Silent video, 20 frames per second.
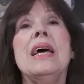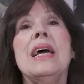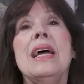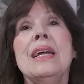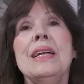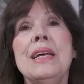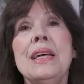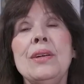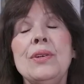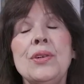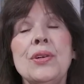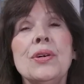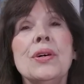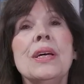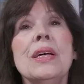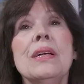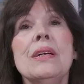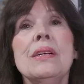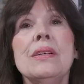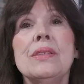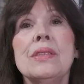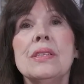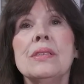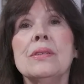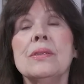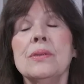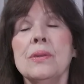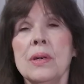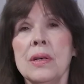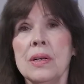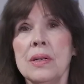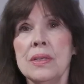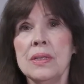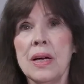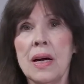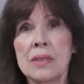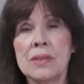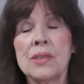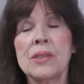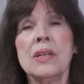and he took it to
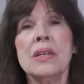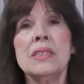Dr.